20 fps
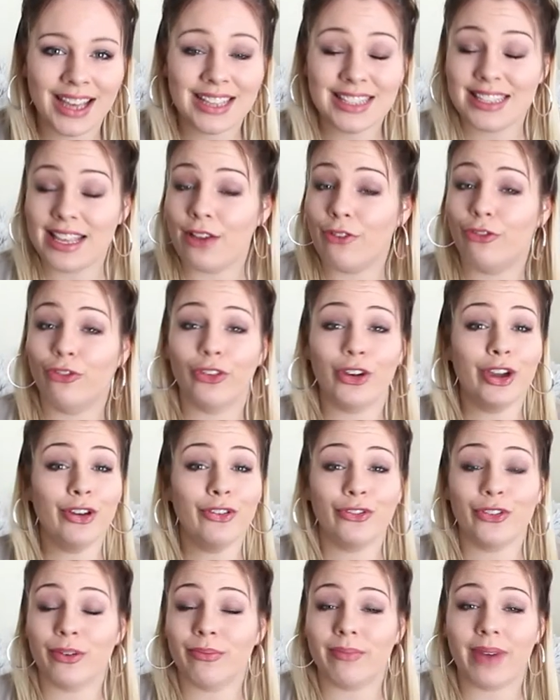Set
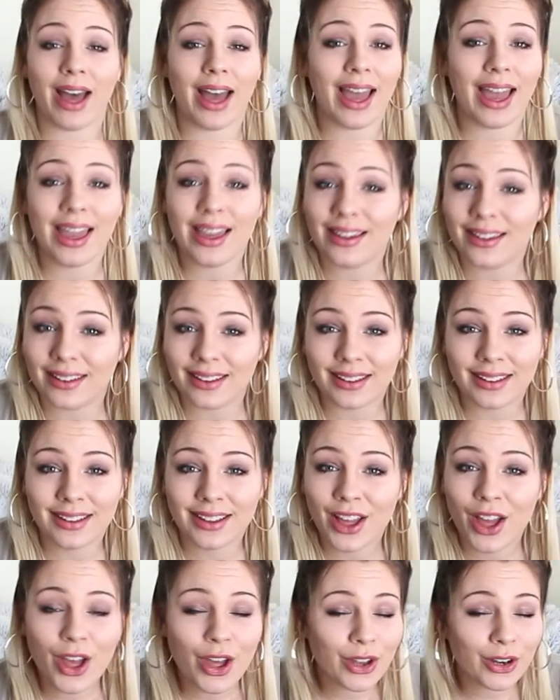free from my anger,
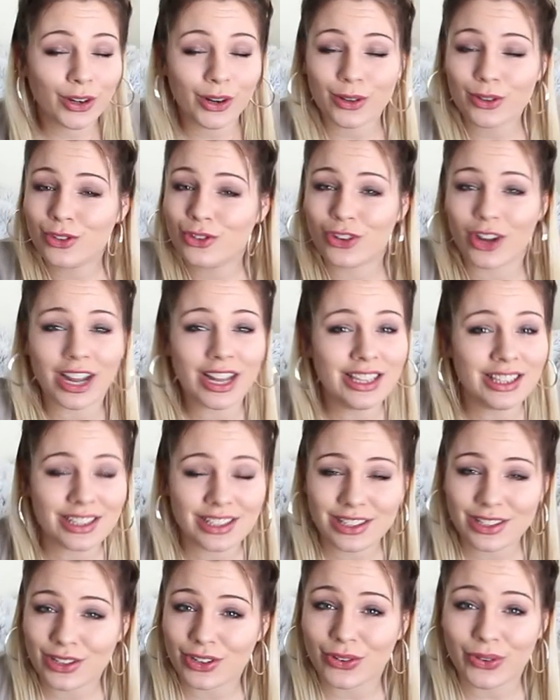no
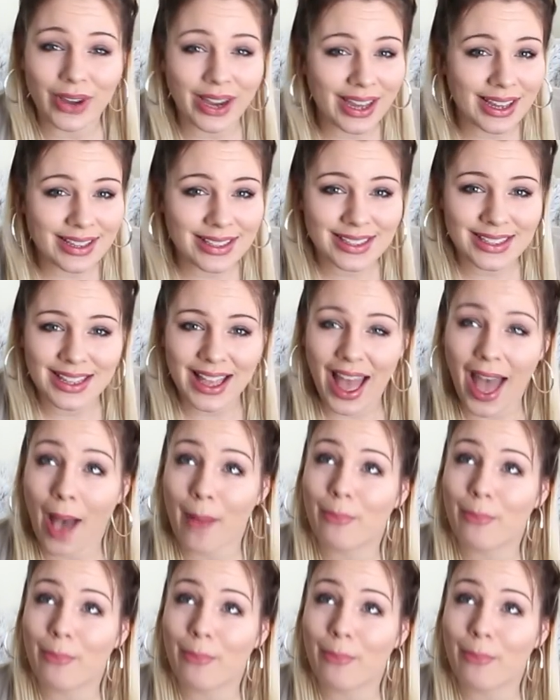stranger to grace.